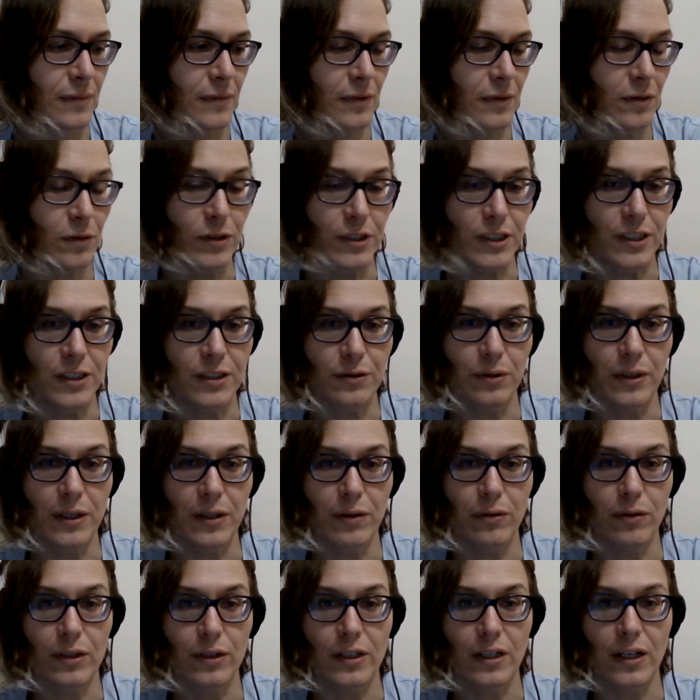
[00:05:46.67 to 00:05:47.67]
Which is what
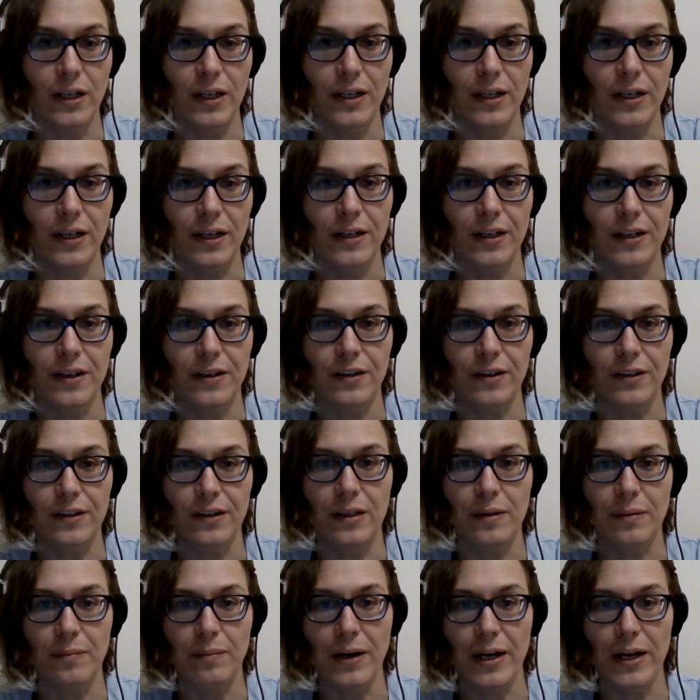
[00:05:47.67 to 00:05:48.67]
really
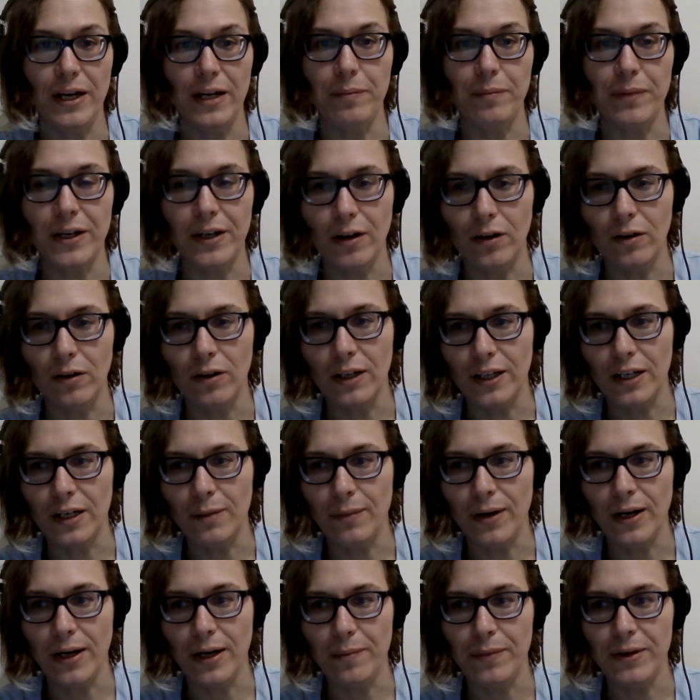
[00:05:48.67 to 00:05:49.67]
initially made me go, like,
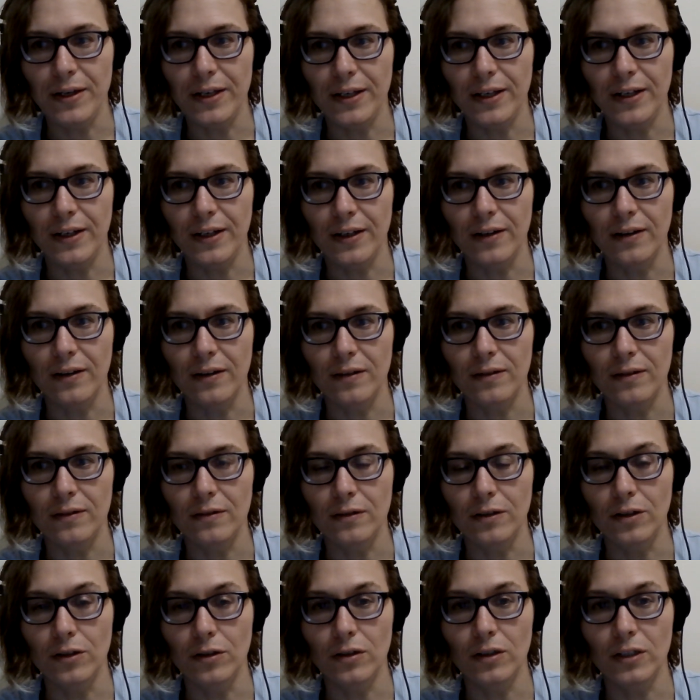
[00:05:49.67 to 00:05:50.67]
am I being
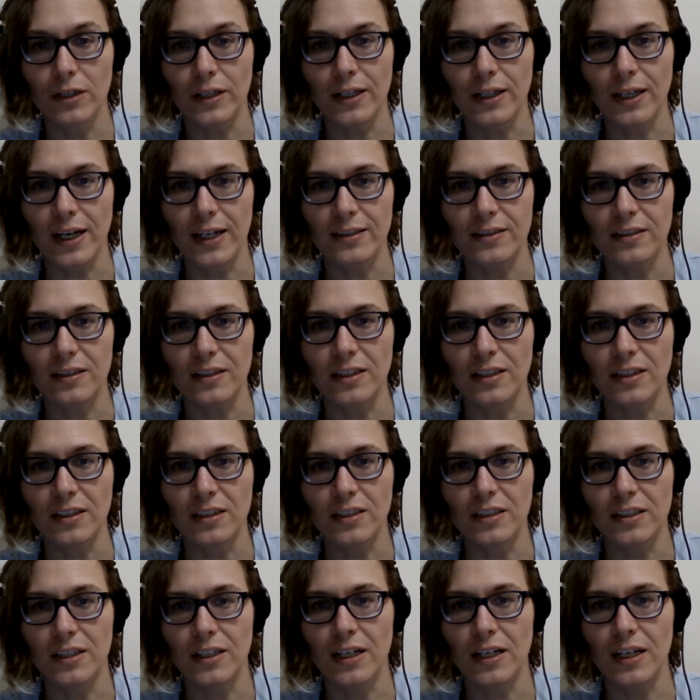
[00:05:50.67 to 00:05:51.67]
literally
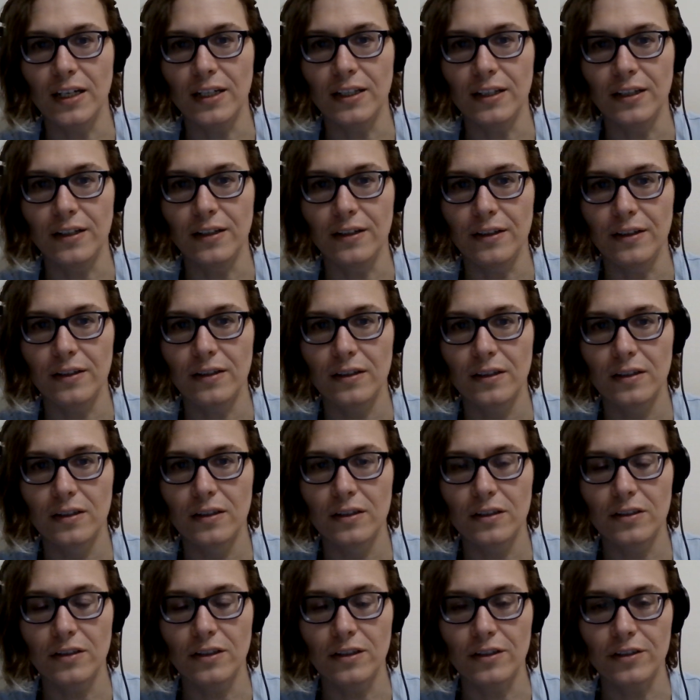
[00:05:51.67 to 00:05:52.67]
gaslighted? And
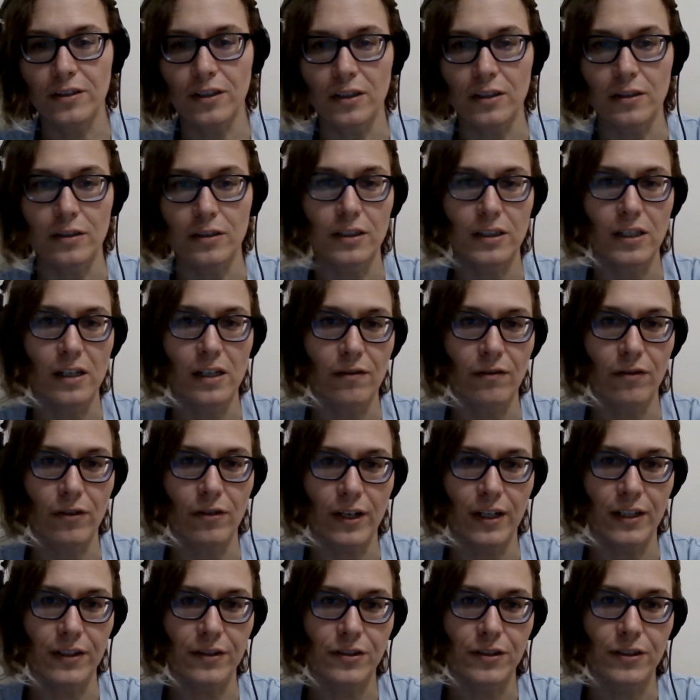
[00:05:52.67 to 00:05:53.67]
to start looking for
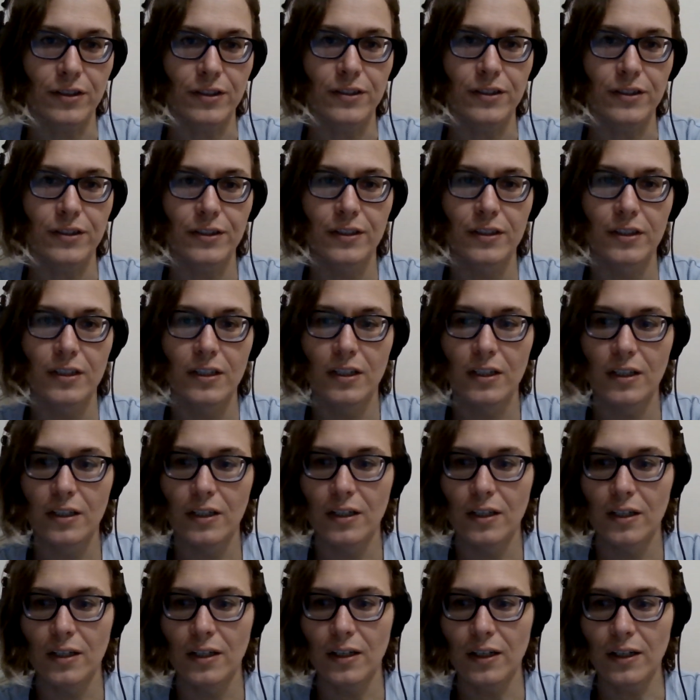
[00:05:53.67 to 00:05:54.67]
answers.
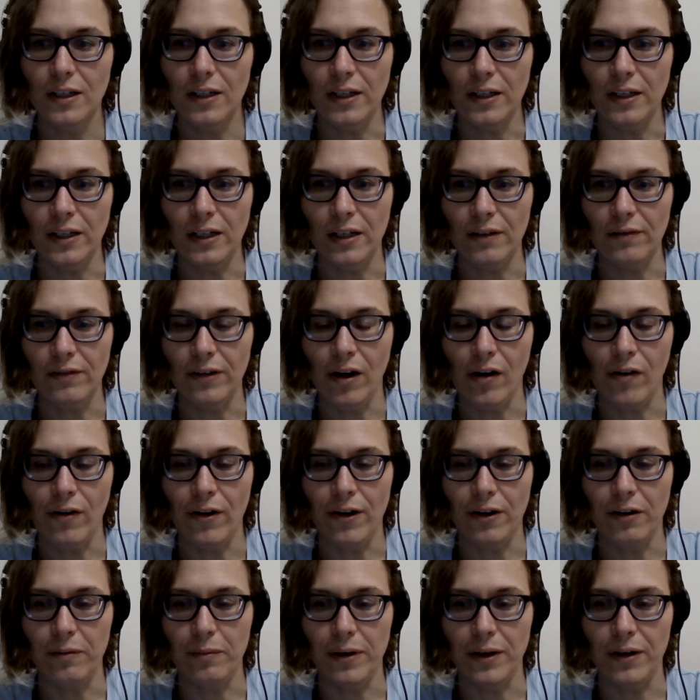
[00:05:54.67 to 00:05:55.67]
And I found
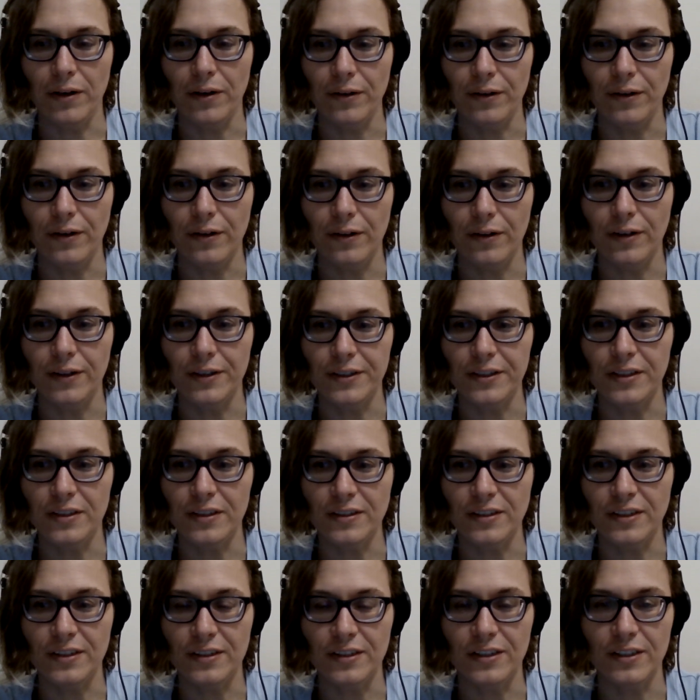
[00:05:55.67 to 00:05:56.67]
out about
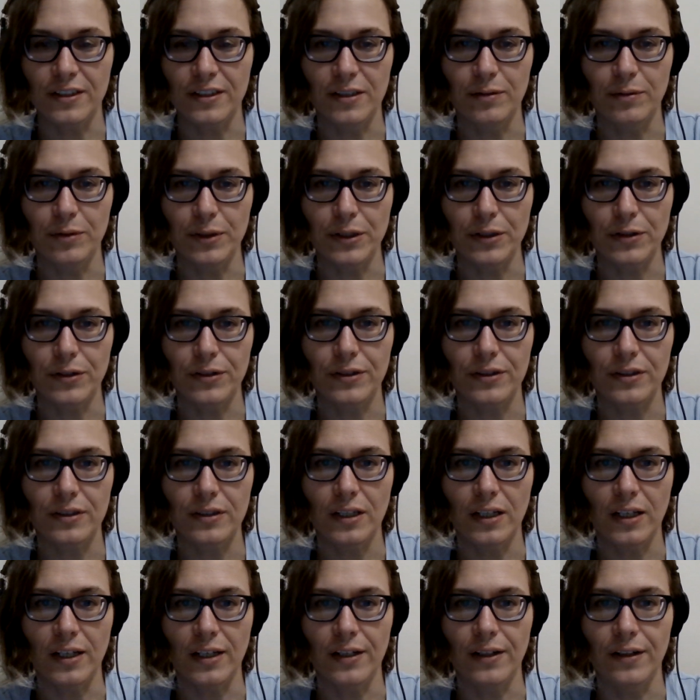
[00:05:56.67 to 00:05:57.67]
narcissistic abuse,
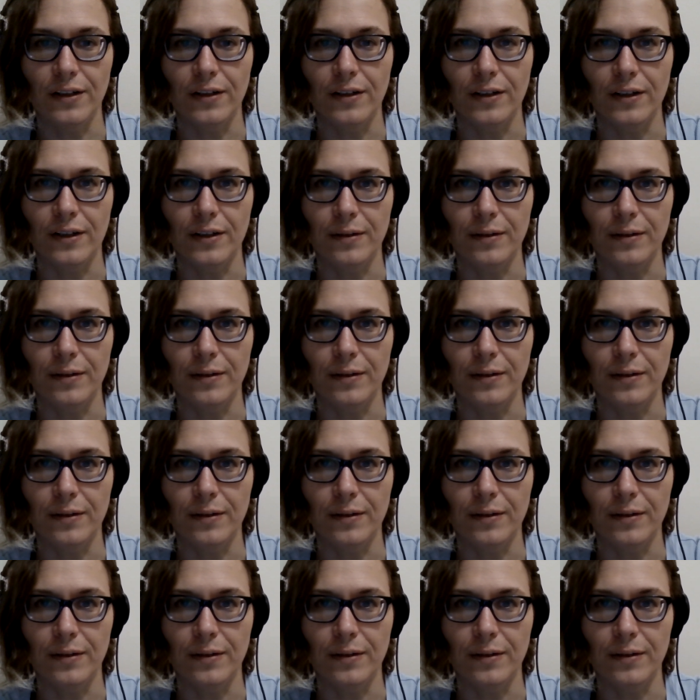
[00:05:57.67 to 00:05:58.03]
and